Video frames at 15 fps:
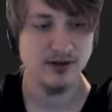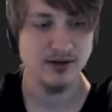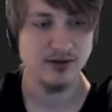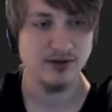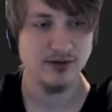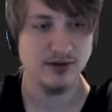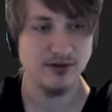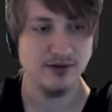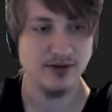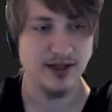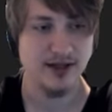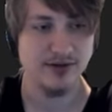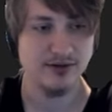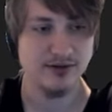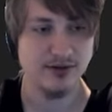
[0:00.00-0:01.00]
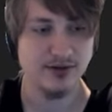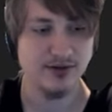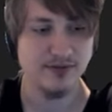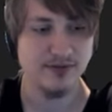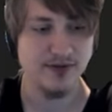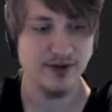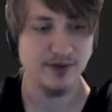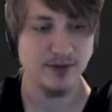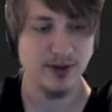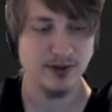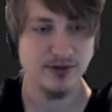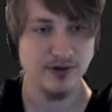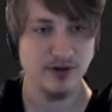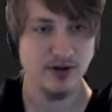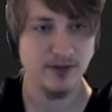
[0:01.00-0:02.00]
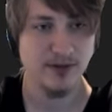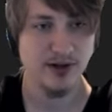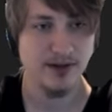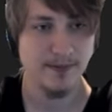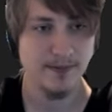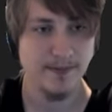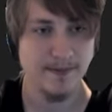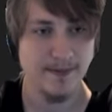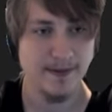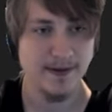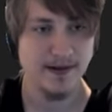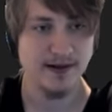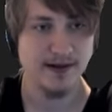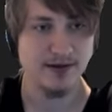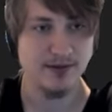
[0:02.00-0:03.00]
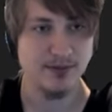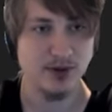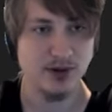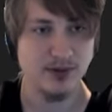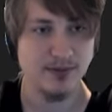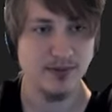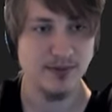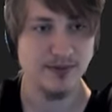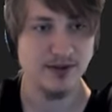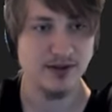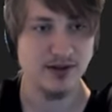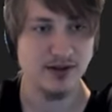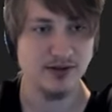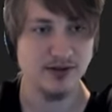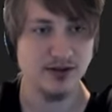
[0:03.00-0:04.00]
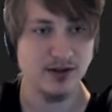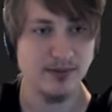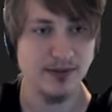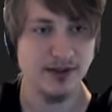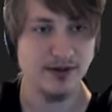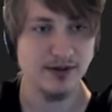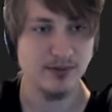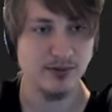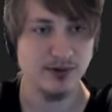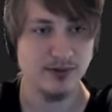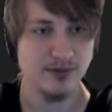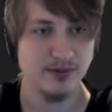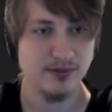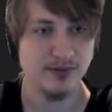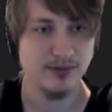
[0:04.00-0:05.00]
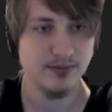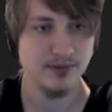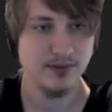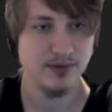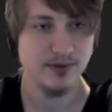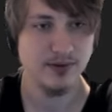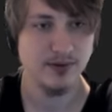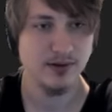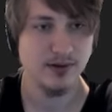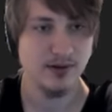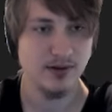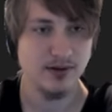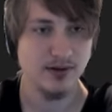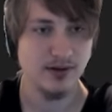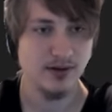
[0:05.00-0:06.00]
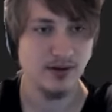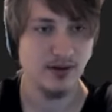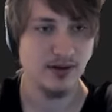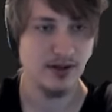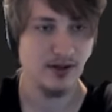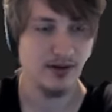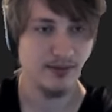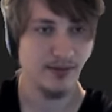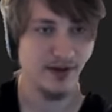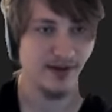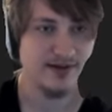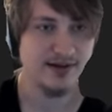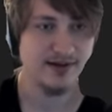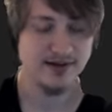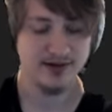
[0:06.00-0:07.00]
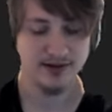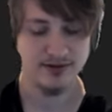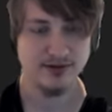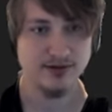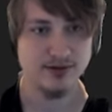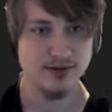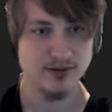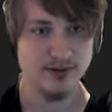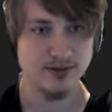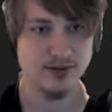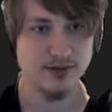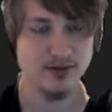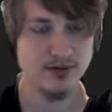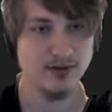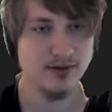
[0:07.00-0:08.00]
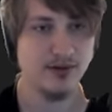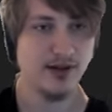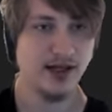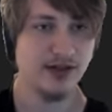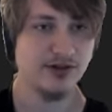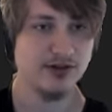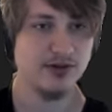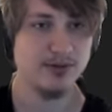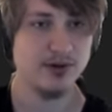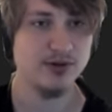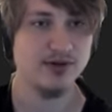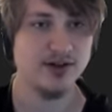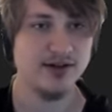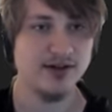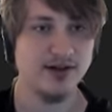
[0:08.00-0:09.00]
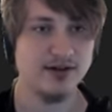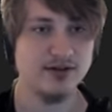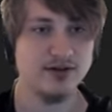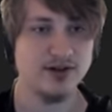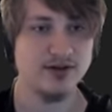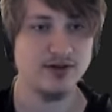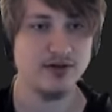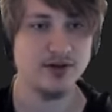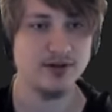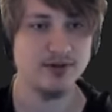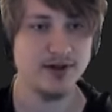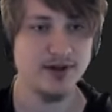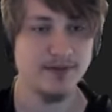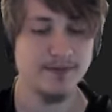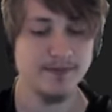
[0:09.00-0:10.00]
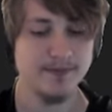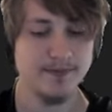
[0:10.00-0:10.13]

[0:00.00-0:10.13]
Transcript: So to do that, let's go to config routes.rb at the bottom, I'm going to uncomment the root. And I'm going to set that to actually the post index. So that's already right.